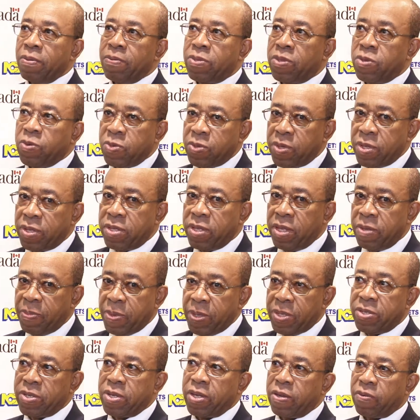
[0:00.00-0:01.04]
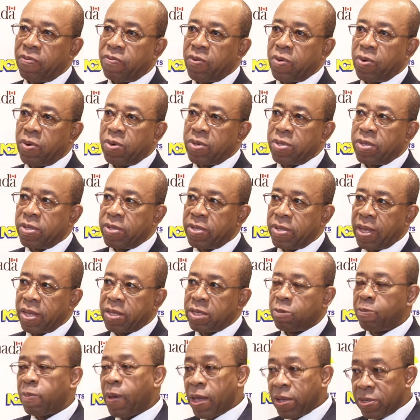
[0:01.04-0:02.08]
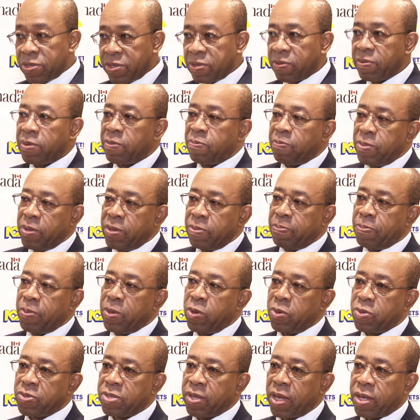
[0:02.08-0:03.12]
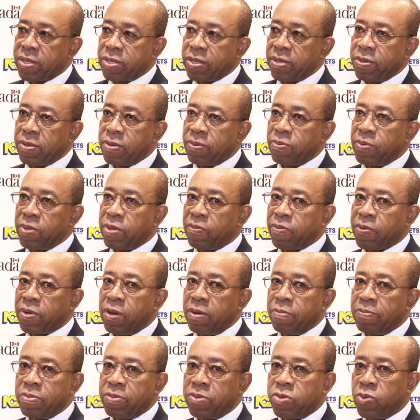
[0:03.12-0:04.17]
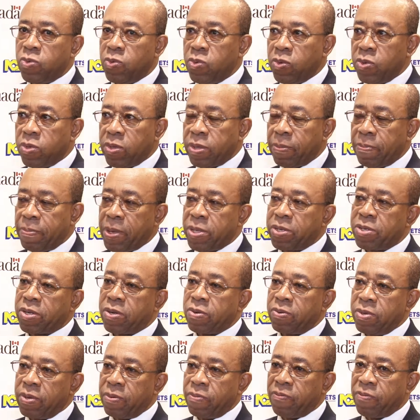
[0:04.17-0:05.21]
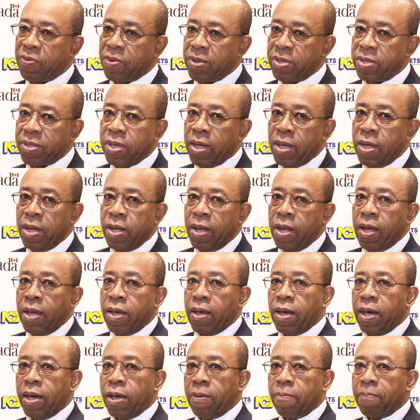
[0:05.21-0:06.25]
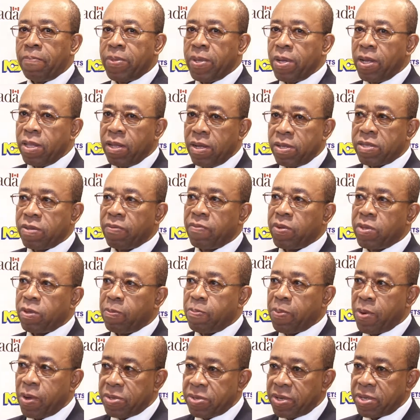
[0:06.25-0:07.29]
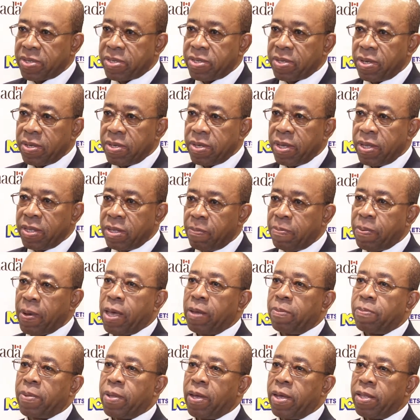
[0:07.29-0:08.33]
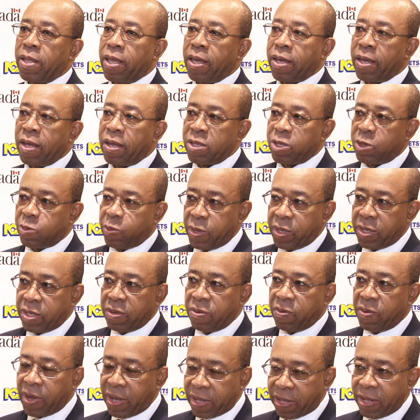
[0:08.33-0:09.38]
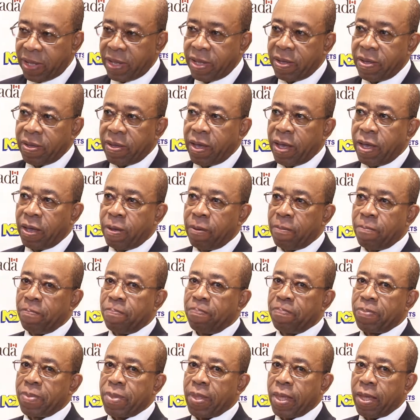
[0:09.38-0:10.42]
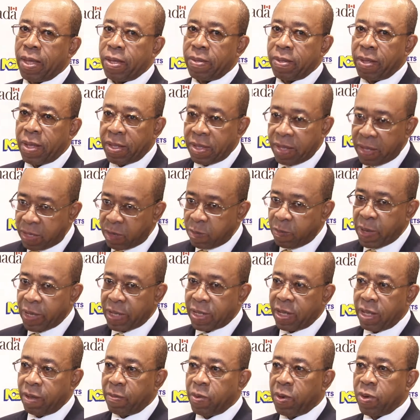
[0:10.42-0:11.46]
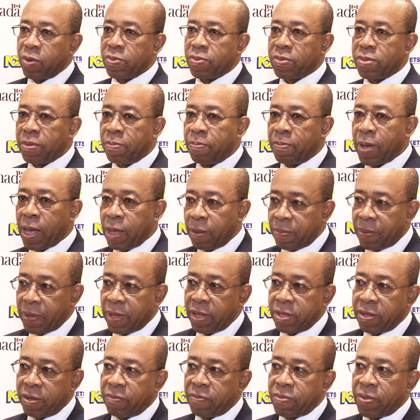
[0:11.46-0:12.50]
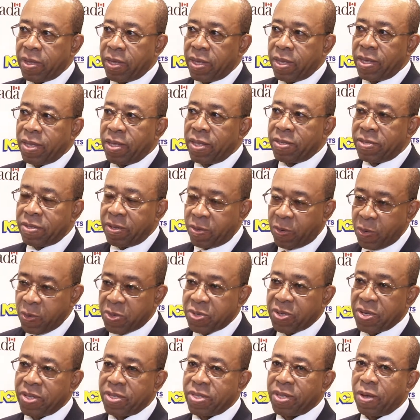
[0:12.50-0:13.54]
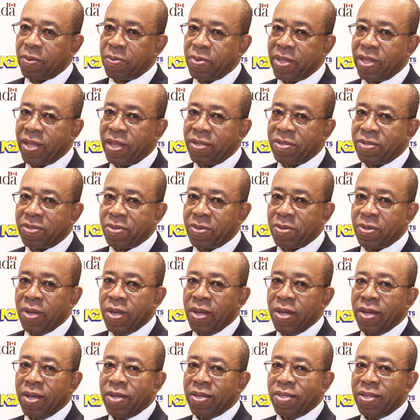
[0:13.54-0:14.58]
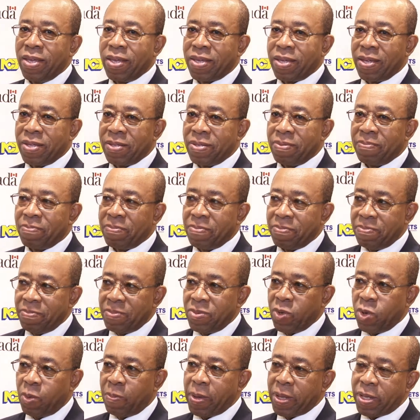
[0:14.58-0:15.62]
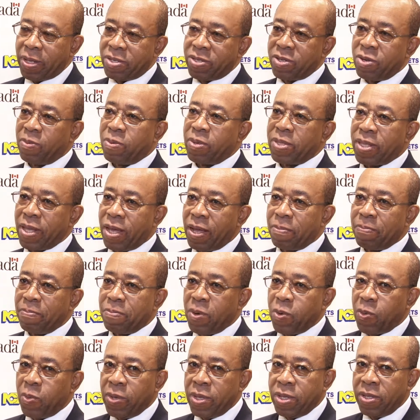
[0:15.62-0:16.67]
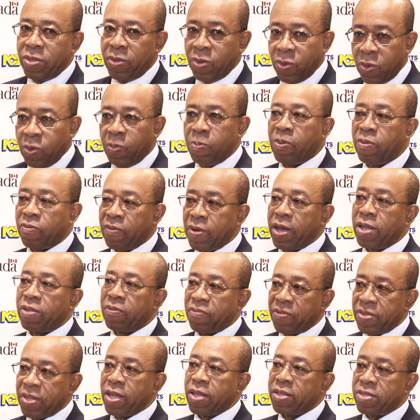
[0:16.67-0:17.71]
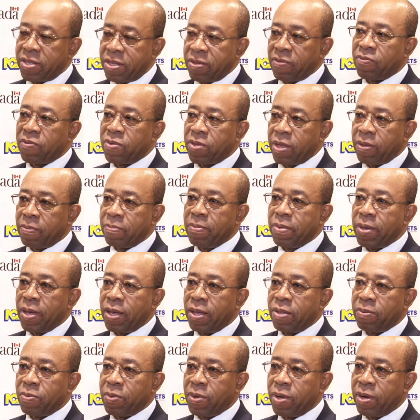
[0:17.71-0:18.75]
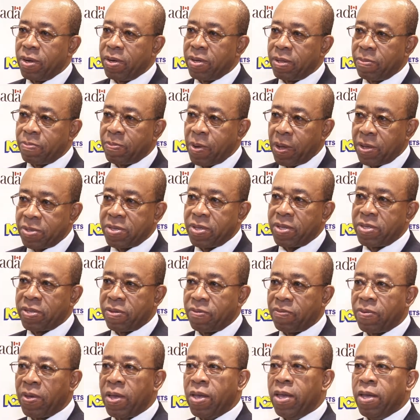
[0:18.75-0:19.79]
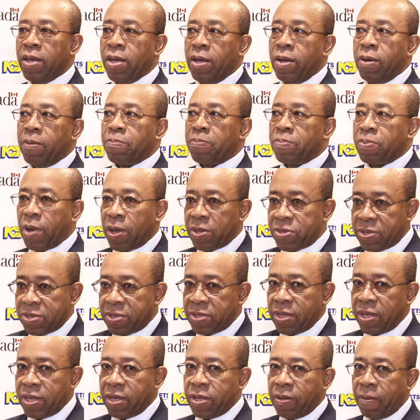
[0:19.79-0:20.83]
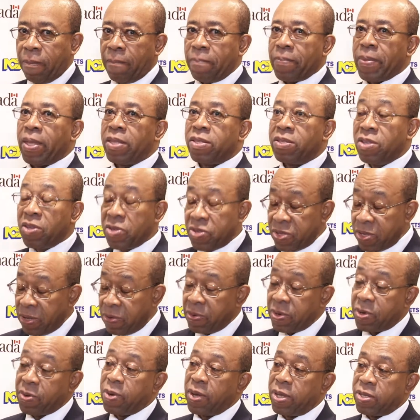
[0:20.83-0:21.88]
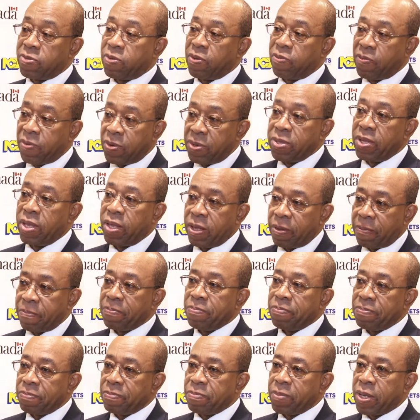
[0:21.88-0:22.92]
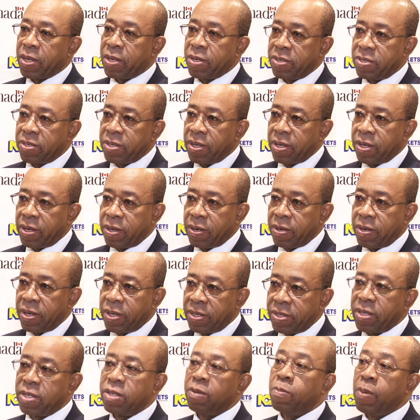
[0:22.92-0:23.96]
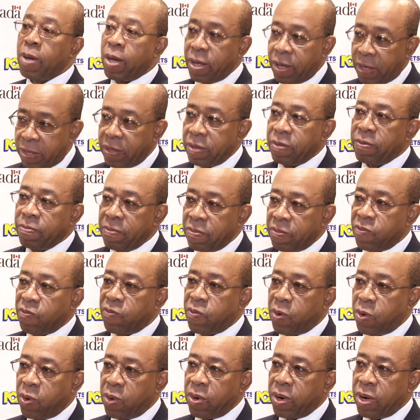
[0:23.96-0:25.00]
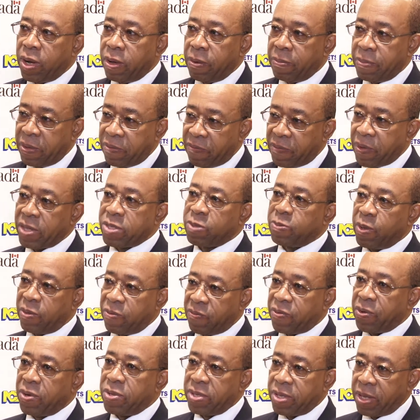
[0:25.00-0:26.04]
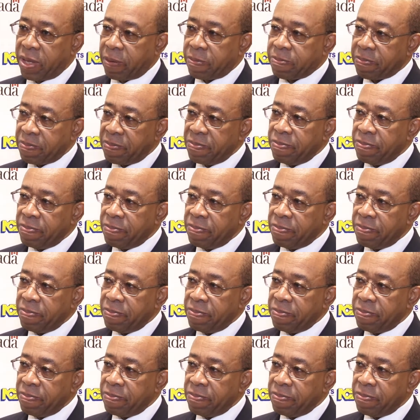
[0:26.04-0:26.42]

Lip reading: through the DBJ for the expansion of the BPO sector would have come through the PetroCaribe Fund. There are lots of other projects in the pipeline. I can't speak directly and intimately about the pipeline of the institutions that we lend to. They can do a better job at that. But we do provide financing for them, and we are in the process of processing additional requests for funding because there is a demand for investment funding.